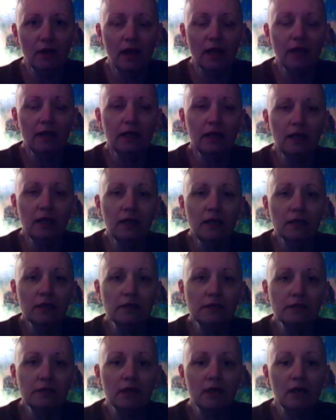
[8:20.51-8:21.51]
and
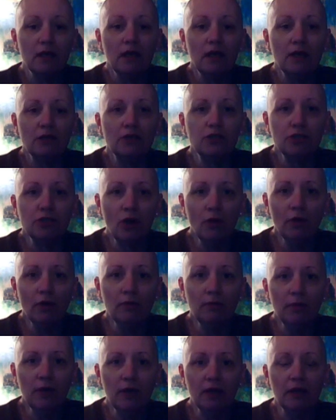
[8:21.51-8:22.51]
is
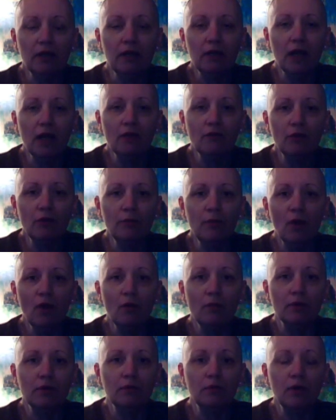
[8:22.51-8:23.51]
showing me in every
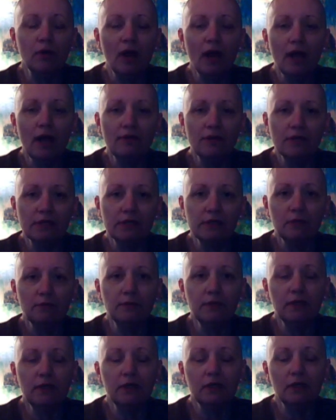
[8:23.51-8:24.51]
moment what I have
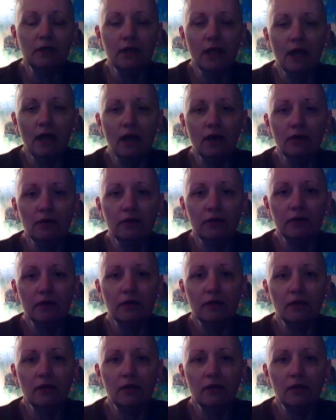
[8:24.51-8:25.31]
accepted and allowed